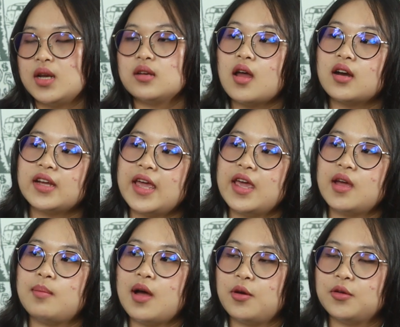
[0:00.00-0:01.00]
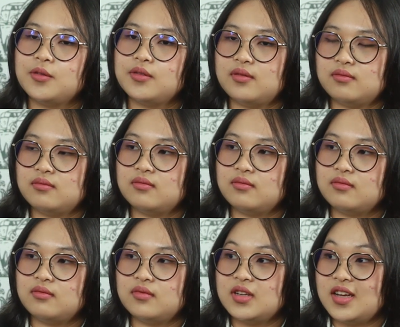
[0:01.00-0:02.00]
but not care about
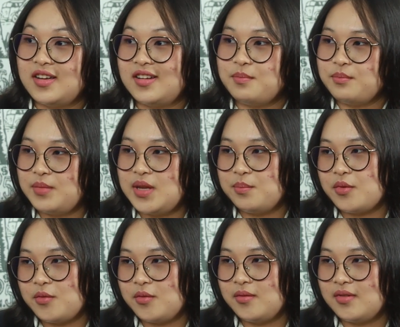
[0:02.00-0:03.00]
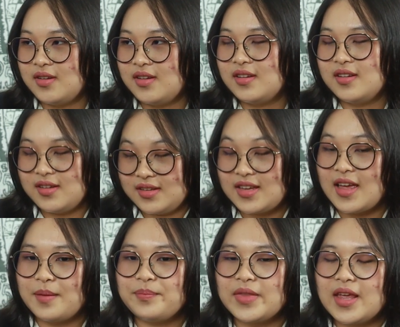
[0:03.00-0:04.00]
the people.
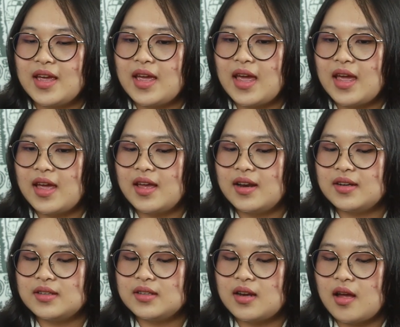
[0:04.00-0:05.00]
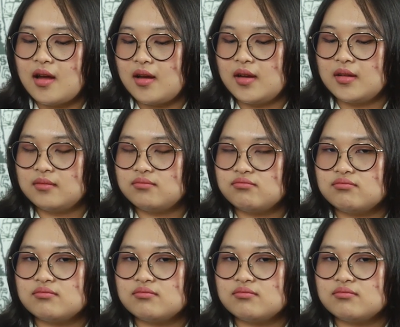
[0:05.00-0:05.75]
Yeah, and I